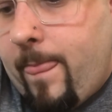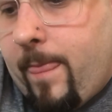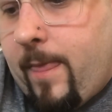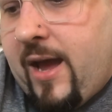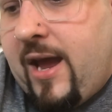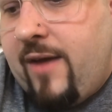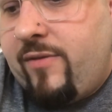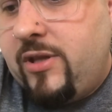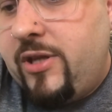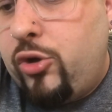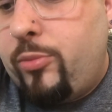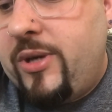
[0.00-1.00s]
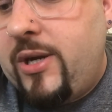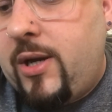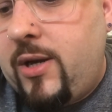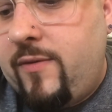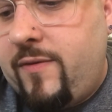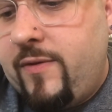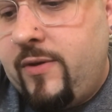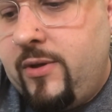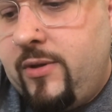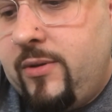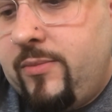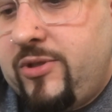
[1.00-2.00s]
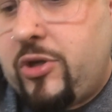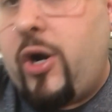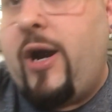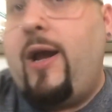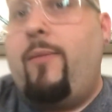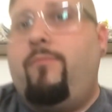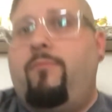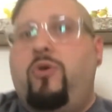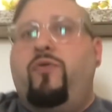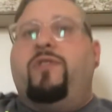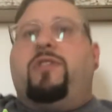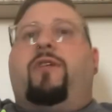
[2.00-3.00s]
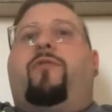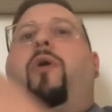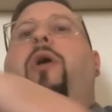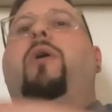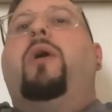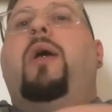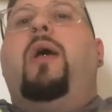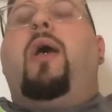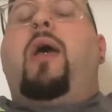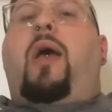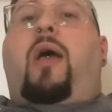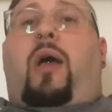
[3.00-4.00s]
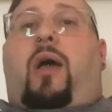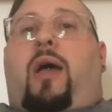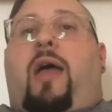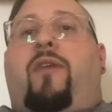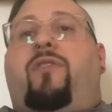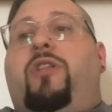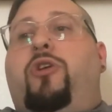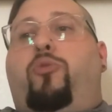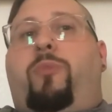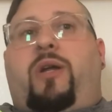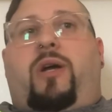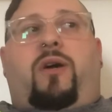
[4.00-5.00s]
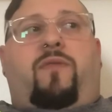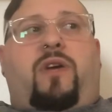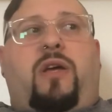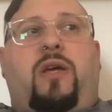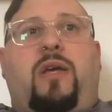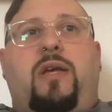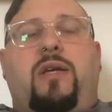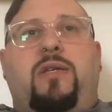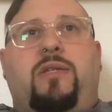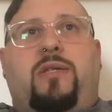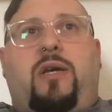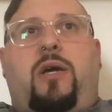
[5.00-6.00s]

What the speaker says: I have a little bit of. I'm sorry, I'm moving stuff around. I have a little bit of is